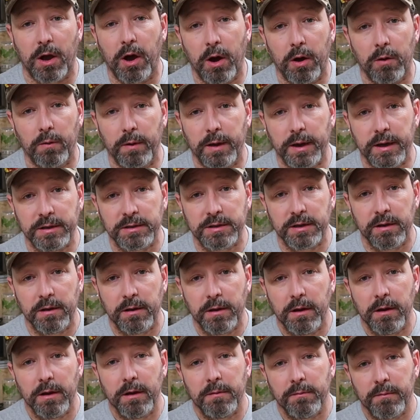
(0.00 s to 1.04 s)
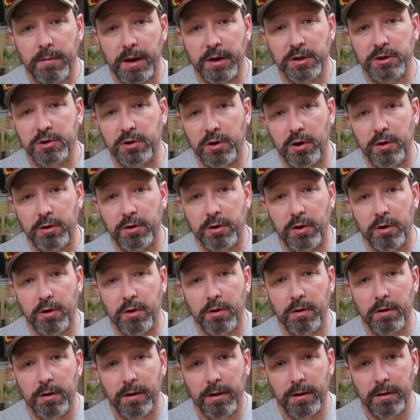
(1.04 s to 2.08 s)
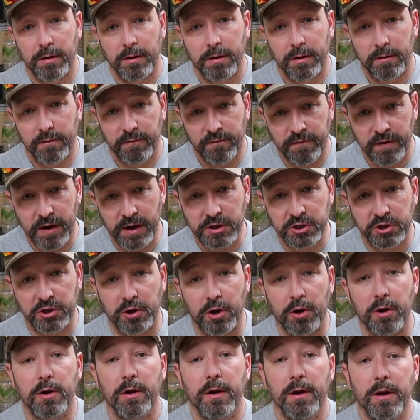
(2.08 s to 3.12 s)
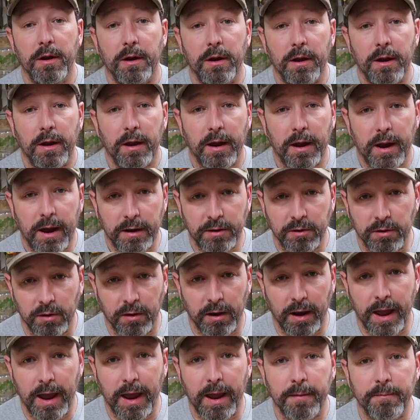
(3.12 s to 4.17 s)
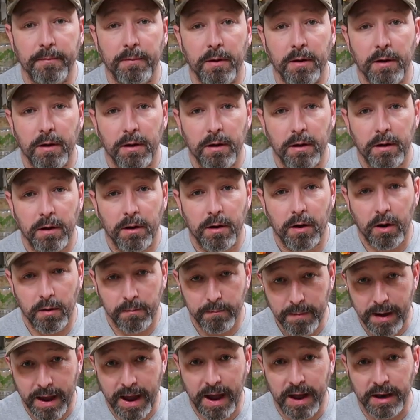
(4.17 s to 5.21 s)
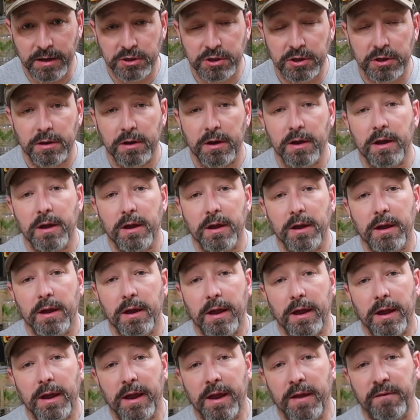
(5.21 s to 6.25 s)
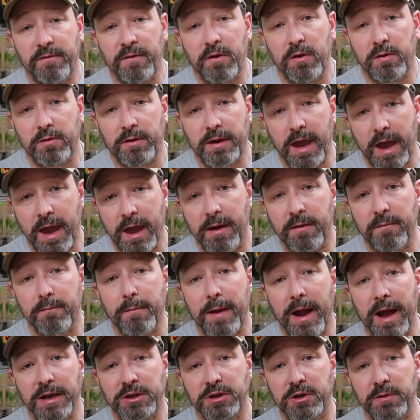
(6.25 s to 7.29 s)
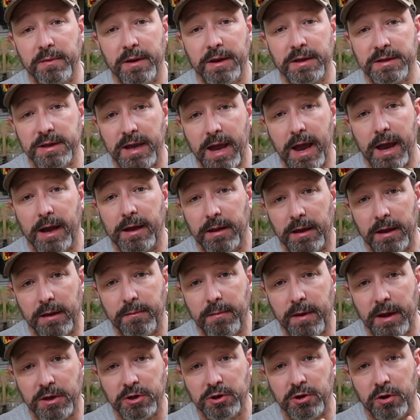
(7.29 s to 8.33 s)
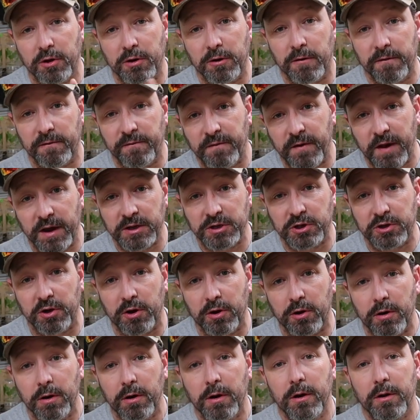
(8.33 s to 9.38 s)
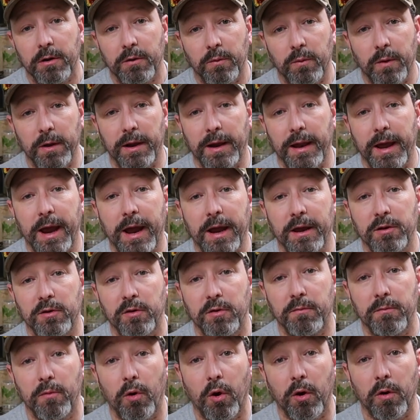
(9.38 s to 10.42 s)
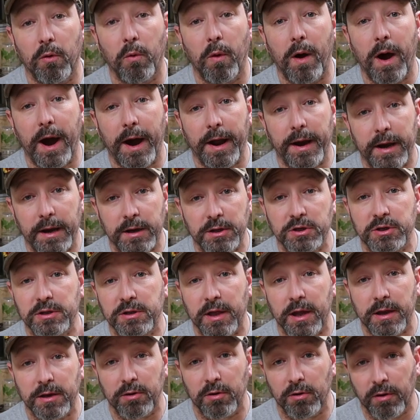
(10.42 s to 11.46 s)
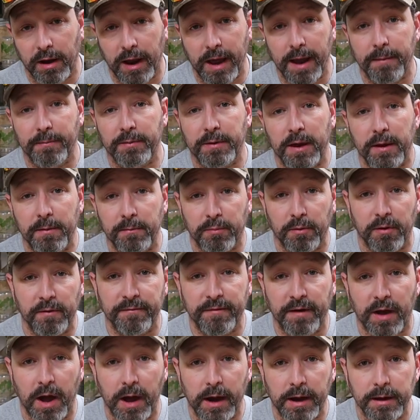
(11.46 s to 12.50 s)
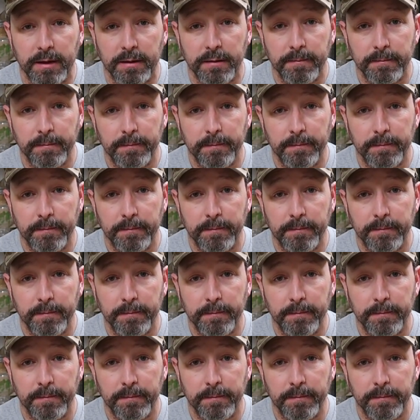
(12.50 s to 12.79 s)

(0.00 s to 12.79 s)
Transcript: always make sure your fixture and your lamp match. If you can't match them exactly, make sure your fixture will handle more wattage than your lamp can provide.